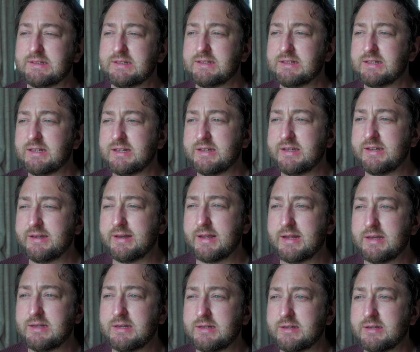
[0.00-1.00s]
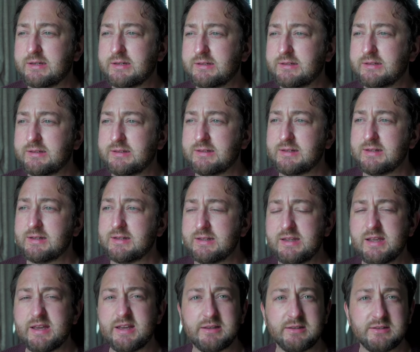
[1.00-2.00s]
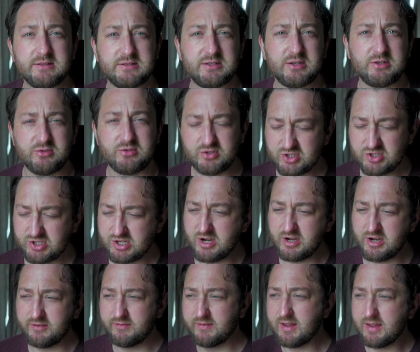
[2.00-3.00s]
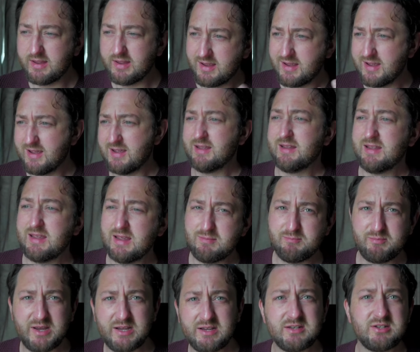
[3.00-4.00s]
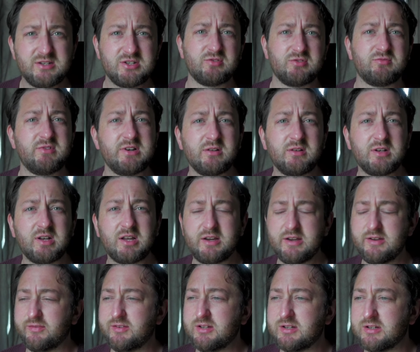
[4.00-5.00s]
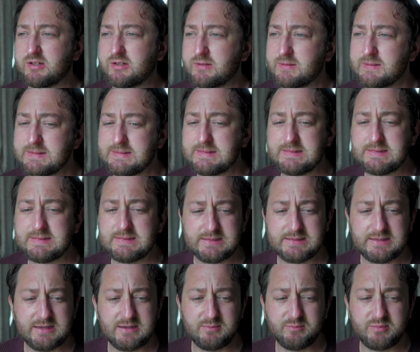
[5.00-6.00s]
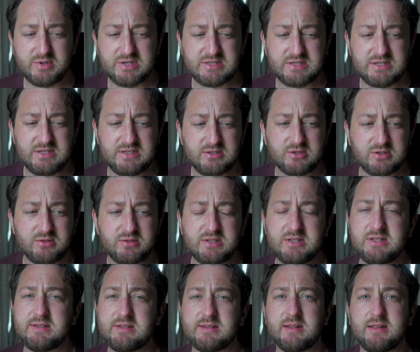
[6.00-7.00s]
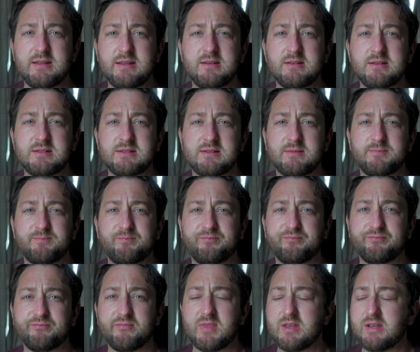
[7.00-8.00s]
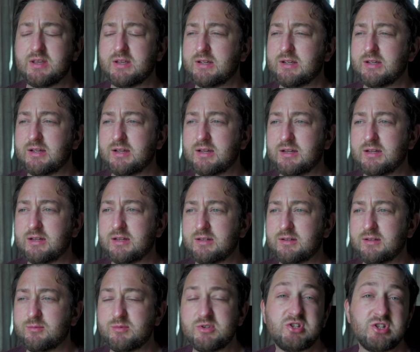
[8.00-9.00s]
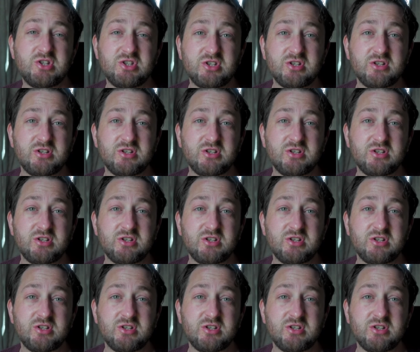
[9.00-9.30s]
And then, yeah, so just kind of getting back into real life, you know, getting busy, doing these things, which is good,